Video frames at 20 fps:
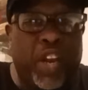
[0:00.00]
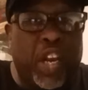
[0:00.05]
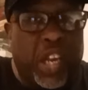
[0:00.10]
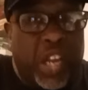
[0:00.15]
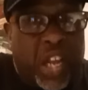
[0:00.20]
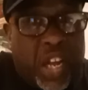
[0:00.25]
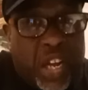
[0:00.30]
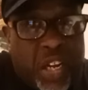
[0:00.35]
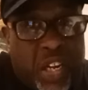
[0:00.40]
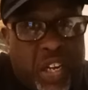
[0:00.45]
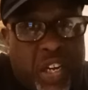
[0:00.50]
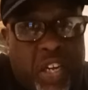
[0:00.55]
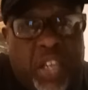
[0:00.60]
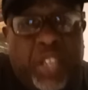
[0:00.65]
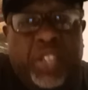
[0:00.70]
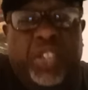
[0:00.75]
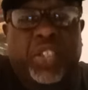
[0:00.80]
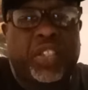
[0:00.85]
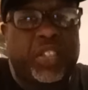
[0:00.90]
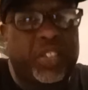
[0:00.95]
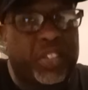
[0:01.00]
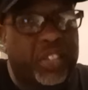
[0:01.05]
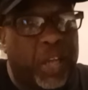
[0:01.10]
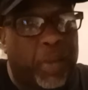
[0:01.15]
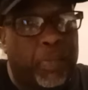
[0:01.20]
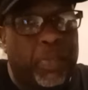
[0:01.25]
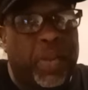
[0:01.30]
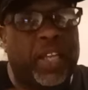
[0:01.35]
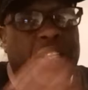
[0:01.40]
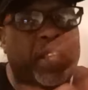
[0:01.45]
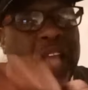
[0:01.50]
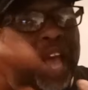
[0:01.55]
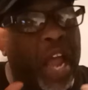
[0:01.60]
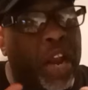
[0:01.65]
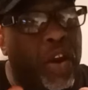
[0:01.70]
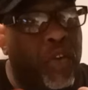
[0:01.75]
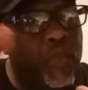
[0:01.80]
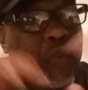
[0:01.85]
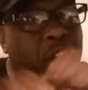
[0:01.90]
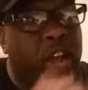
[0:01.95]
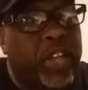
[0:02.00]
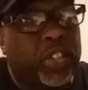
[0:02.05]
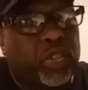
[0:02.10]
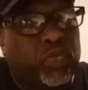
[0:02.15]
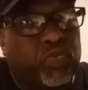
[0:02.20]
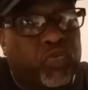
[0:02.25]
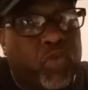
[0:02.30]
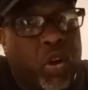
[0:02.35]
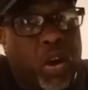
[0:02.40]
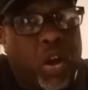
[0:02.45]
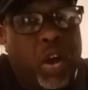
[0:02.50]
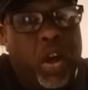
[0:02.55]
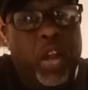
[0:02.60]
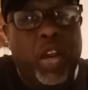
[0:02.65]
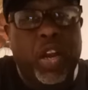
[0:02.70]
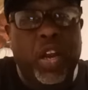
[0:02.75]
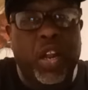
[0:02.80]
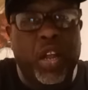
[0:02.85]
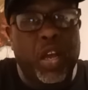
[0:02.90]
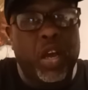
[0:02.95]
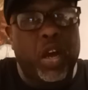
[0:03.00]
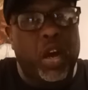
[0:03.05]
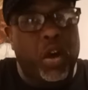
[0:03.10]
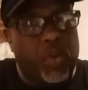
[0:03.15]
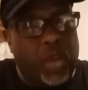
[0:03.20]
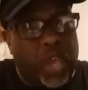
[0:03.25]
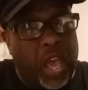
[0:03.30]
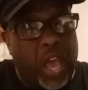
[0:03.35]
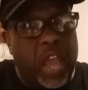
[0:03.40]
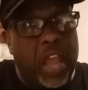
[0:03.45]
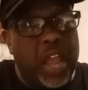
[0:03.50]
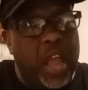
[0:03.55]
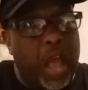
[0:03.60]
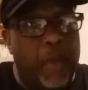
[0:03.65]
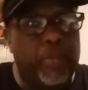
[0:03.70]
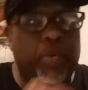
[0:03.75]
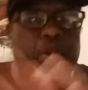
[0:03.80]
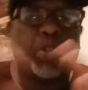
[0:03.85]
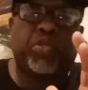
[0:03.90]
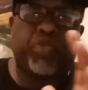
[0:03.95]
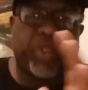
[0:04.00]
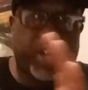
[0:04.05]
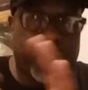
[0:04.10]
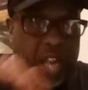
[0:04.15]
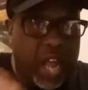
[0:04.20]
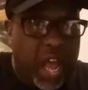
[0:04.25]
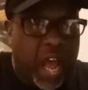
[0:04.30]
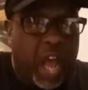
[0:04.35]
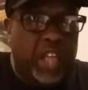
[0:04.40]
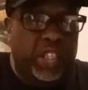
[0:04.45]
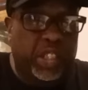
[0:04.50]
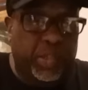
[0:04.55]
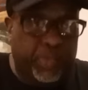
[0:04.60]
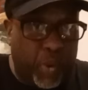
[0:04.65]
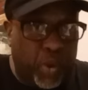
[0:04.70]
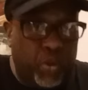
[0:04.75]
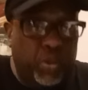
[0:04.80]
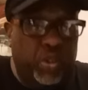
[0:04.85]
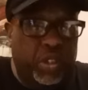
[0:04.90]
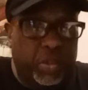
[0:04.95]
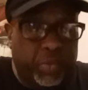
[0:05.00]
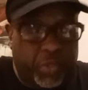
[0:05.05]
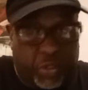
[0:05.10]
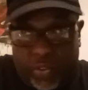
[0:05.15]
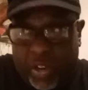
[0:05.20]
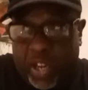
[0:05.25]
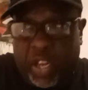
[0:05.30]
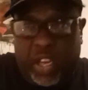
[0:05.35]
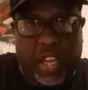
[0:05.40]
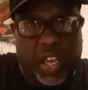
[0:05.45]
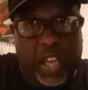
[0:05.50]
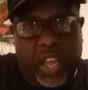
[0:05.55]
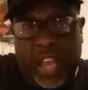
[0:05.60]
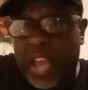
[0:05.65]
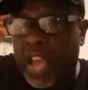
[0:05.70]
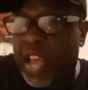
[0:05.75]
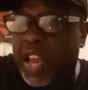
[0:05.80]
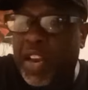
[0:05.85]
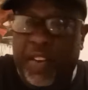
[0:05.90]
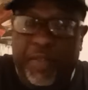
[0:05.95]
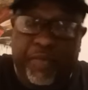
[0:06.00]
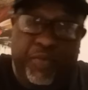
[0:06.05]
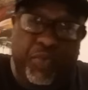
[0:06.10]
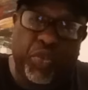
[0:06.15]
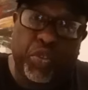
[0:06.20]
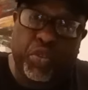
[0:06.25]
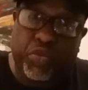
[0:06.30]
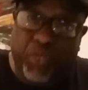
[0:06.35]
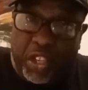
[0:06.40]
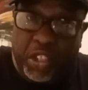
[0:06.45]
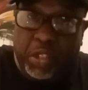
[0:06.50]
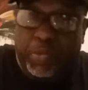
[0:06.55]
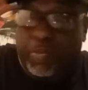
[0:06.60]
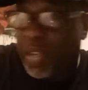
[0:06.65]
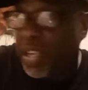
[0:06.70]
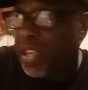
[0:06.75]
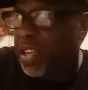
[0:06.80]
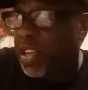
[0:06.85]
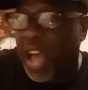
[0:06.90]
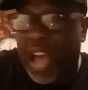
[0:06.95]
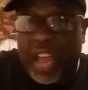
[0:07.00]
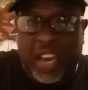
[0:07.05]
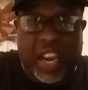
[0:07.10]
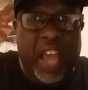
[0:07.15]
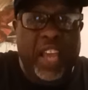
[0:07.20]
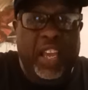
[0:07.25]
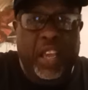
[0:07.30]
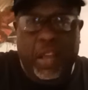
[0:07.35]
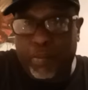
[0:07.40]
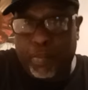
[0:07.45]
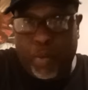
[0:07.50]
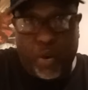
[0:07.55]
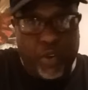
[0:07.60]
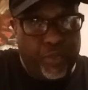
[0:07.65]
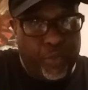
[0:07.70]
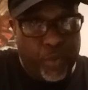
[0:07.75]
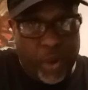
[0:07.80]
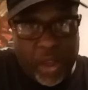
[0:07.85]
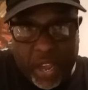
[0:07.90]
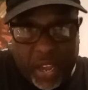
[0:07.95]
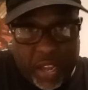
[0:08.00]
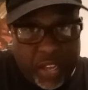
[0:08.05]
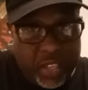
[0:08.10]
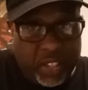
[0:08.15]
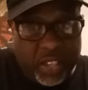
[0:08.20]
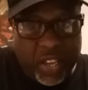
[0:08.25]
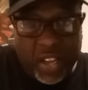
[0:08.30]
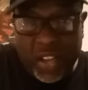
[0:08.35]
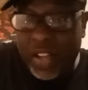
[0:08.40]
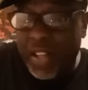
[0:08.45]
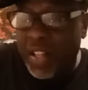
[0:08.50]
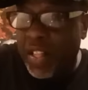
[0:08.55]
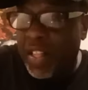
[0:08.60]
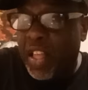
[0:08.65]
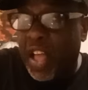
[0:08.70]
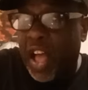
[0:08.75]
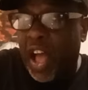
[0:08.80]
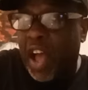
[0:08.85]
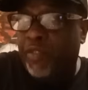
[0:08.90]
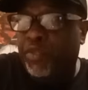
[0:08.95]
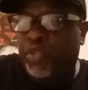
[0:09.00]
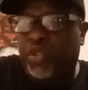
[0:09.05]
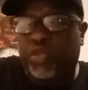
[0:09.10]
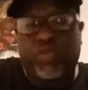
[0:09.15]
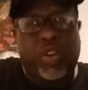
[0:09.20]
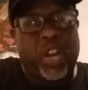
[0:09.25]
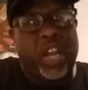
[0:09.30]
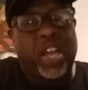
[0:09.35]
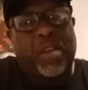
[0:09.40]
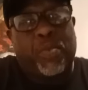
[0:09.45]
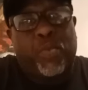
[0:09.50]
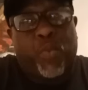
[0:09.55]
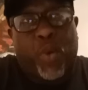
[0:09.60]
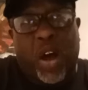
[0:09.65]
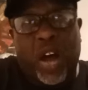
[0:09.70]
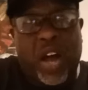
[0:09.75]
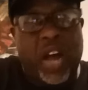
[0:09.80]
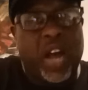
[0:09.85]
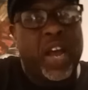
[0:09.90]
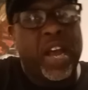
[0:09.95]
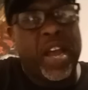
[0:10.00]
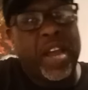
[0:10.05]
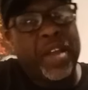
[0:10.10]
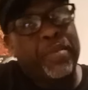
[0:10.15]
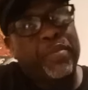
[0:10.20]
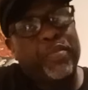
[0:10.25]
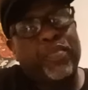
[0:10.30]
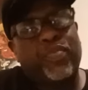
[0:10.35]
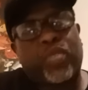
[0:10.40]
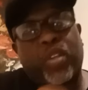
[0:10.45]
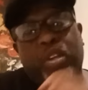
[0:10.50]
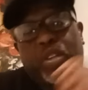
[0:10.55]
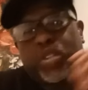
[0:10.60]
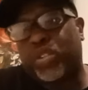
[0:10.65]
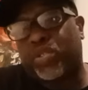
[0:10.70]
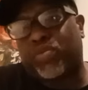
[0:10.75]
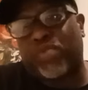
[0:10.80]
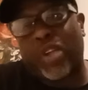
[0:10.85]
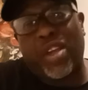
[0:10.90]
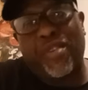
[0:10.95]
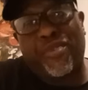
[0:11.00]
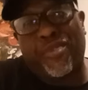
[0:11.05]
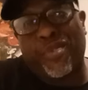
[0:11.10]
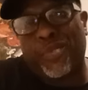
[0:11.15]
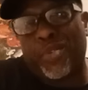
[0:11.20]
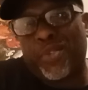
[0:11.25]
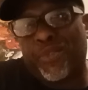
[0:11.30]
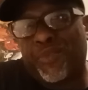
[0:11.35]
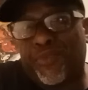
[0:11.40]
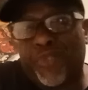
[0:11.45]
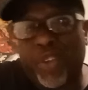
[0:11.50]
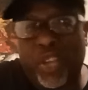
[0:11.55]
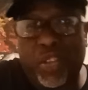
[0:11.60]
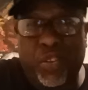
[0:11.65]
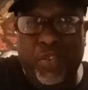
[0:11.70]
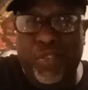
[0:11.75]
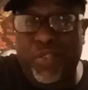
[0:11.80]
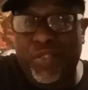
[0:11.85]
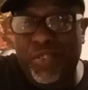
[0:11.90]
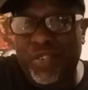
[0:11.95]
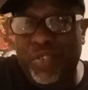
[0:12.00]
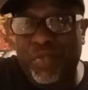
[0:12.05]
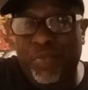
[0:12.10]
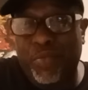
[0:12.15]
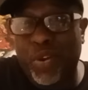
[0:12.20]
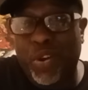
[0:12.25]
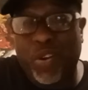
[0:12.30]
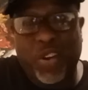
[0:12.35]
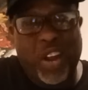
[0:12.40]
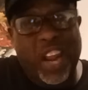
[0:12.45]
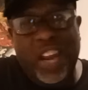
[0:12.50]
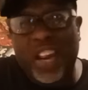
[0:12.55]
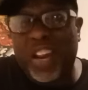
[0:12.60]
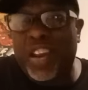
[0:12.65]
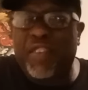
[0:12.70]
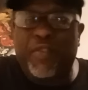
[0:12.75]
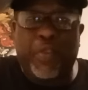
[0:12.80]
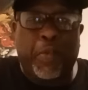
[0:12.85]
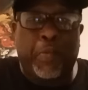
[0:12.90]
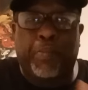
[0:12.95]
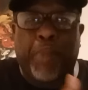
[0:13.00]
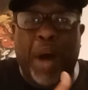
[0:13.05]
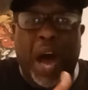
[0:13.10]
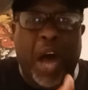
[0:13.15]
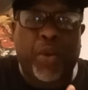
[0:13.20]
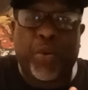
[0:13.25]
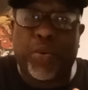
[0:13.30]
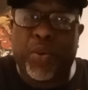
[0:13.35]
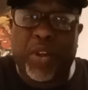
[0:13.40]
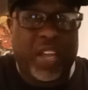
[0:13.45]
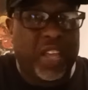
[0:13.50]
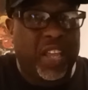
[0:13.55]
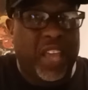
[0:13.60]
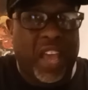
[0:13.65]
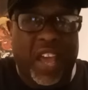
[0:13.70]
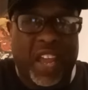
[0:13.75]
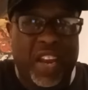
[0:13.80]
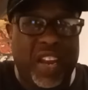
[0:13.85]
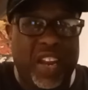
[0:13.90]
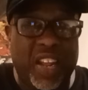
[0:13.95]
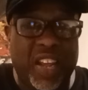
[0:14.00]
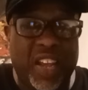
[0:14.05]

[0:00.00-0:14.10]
lunch, something like that in a restaurant, okay, I'm going to drink it how I'm supposed to drink it. And trust me, I like it both ways. I've drank wine straight from the vineyard where they didn't even bottle it yet.